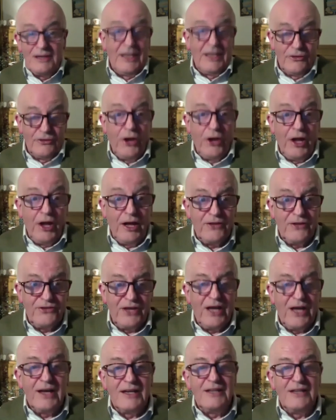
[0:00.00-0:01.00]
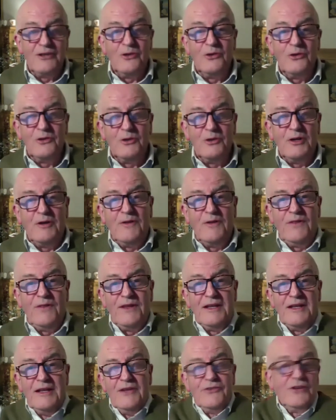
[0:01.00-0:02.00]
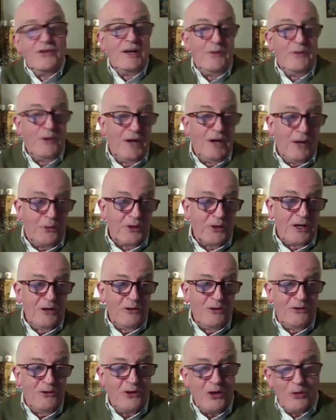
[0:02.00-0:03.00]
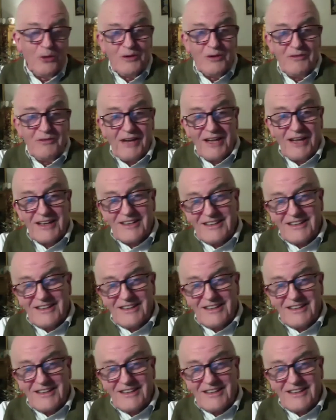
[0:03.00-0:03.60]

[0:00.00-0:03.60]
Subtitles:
is on our side or, you know, on the side that Arthur Conan Doyle would have liked.